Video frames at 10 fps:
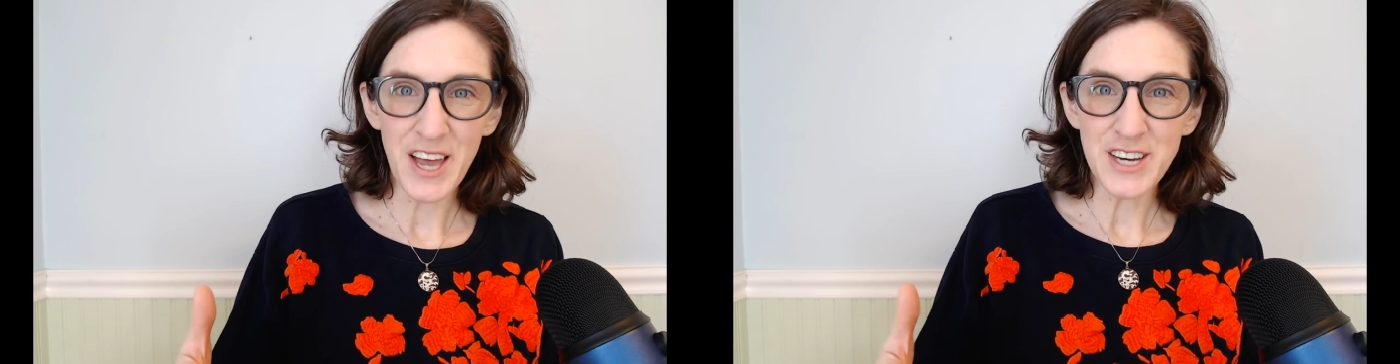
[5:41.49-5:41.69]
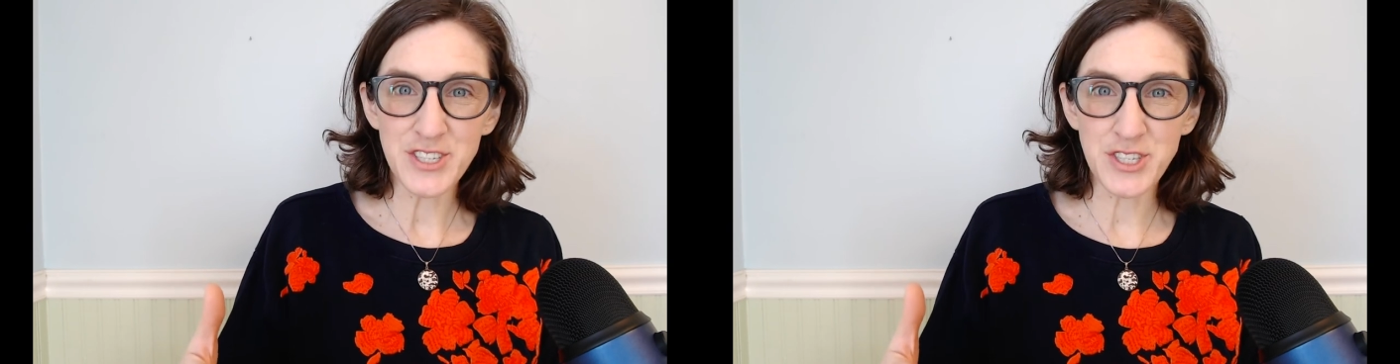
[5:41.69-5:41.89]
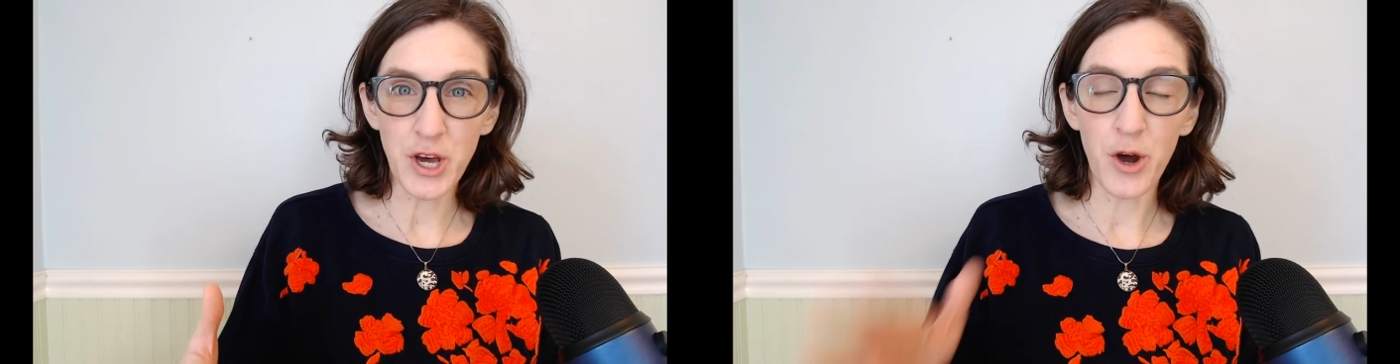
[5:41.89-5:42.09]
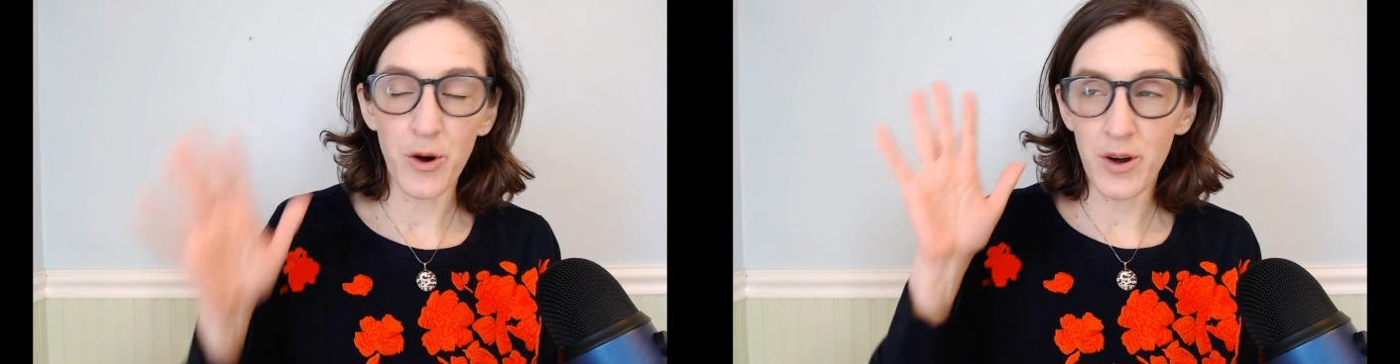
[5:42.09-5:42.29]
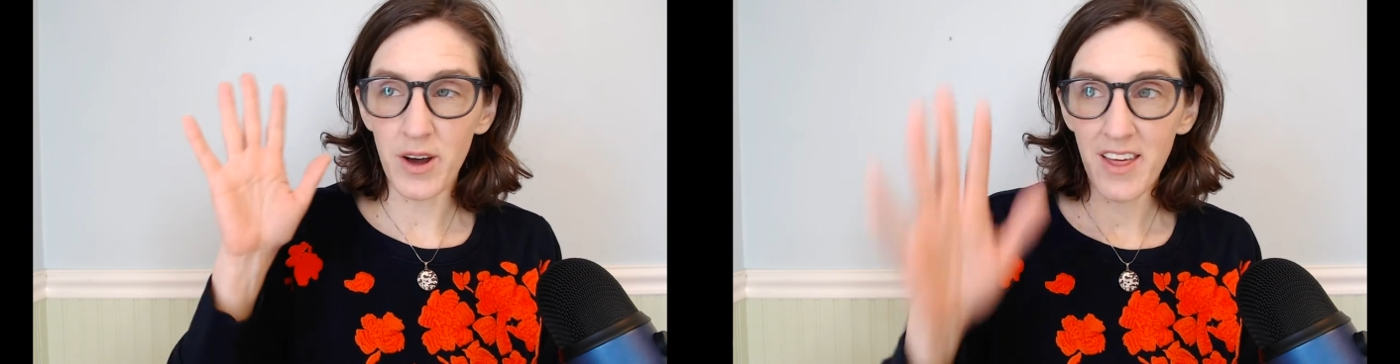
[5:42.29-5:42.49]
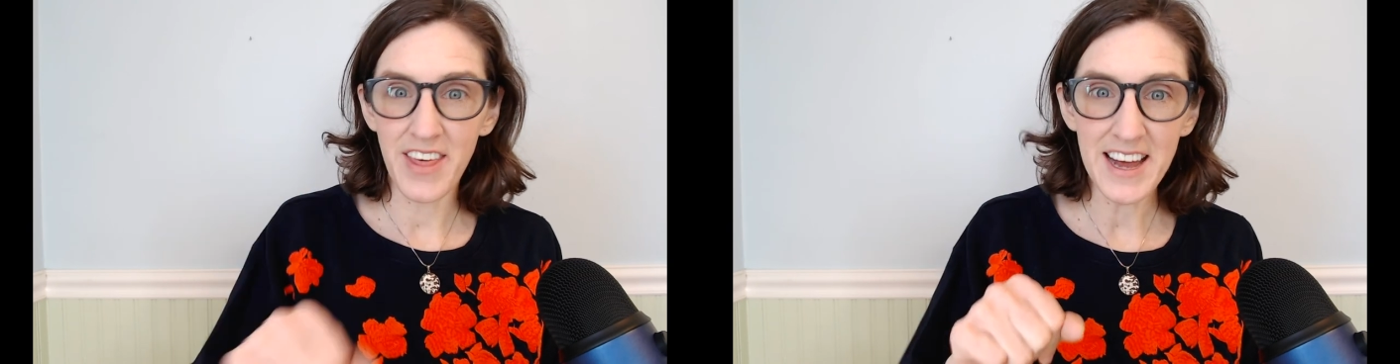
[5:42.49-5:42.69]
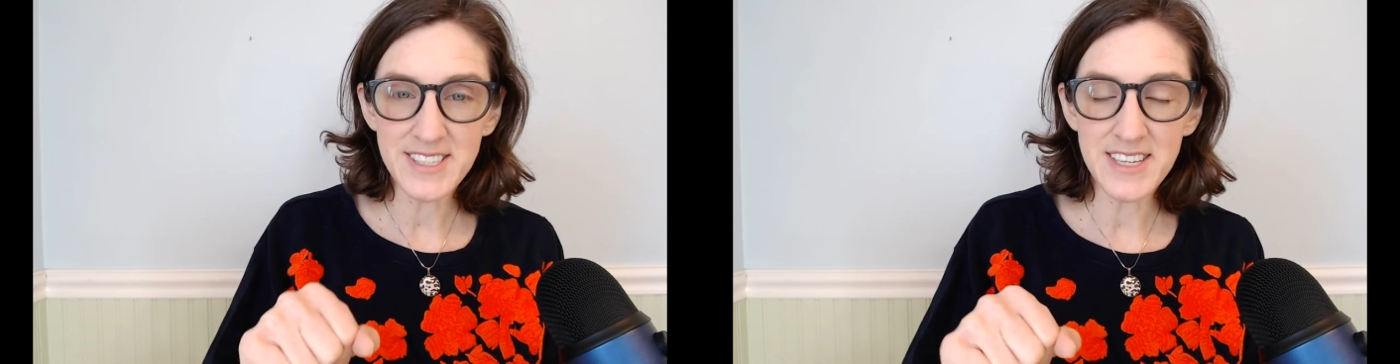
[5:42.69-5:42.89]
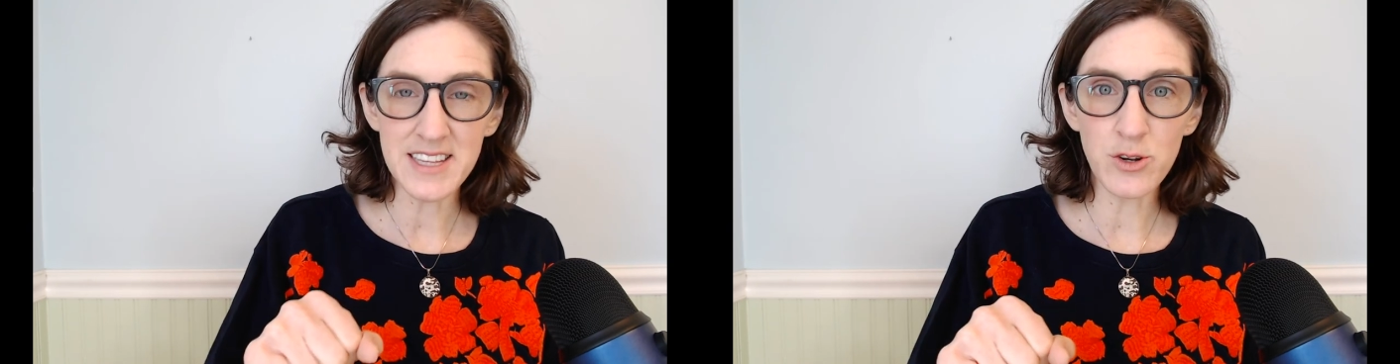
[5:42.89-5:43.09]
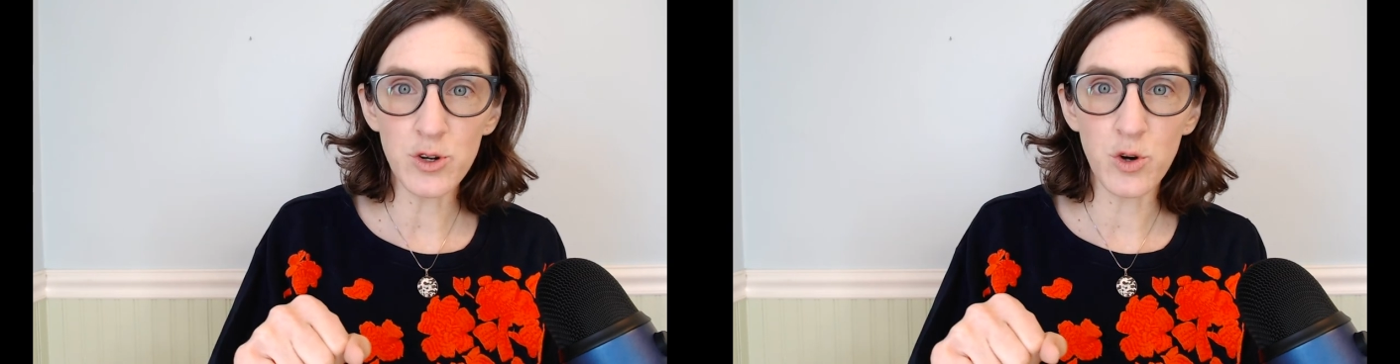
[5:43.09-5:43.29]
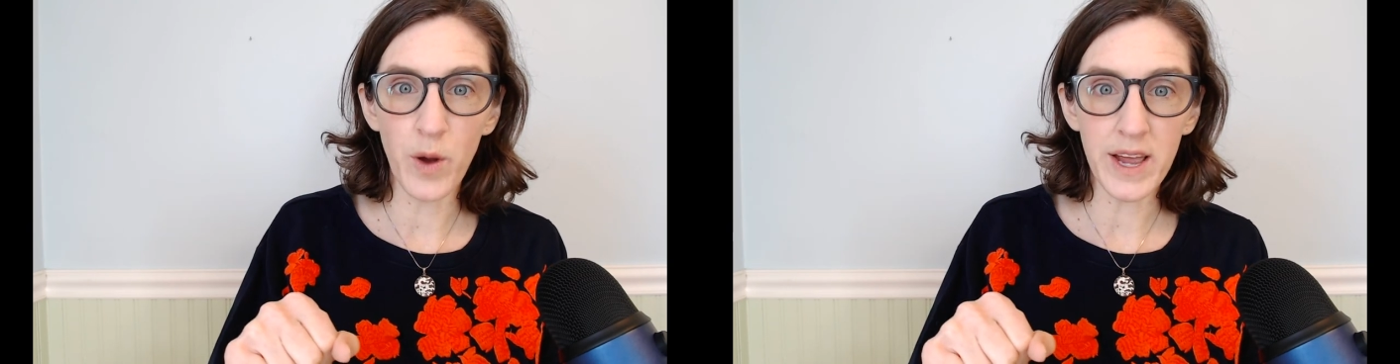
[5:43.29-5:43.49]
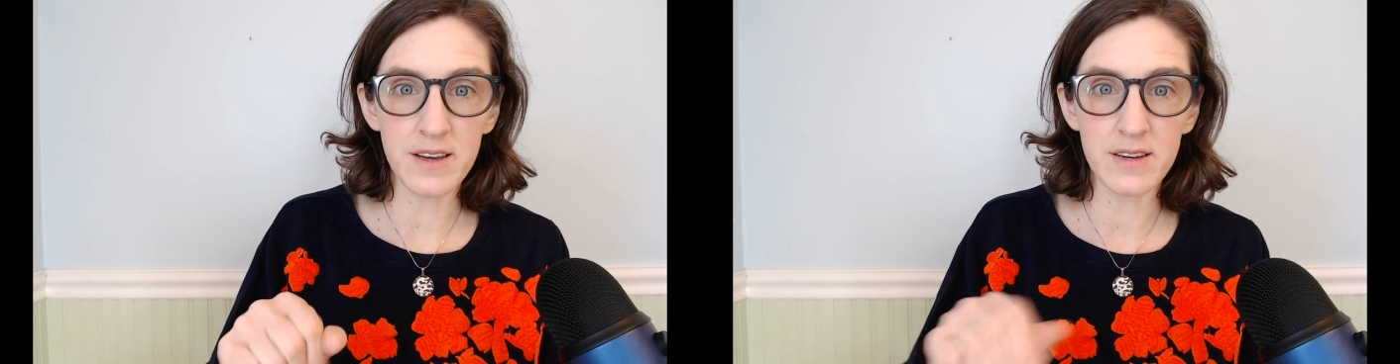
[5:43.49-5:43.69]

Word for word: So that's a little quick